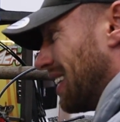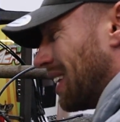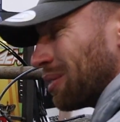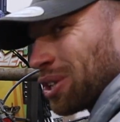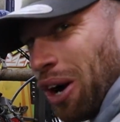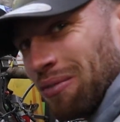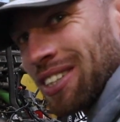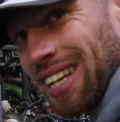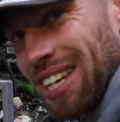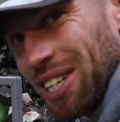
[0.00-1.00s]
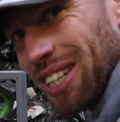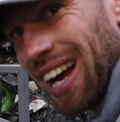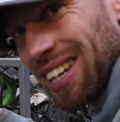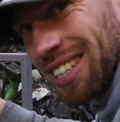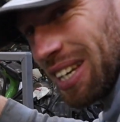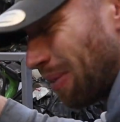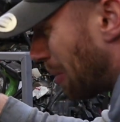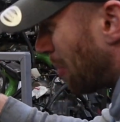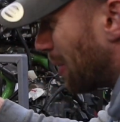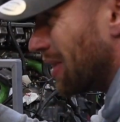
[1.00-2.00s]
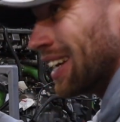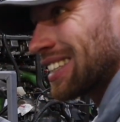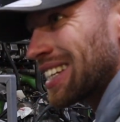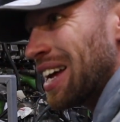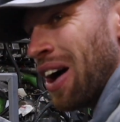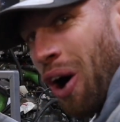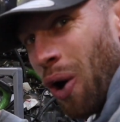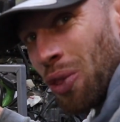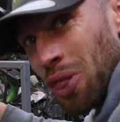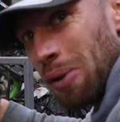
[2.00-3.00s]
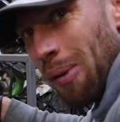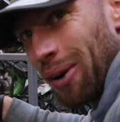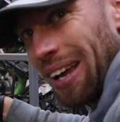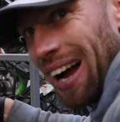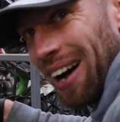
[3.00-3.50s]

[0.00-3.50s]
was a conversation actually about putting this on the bonnet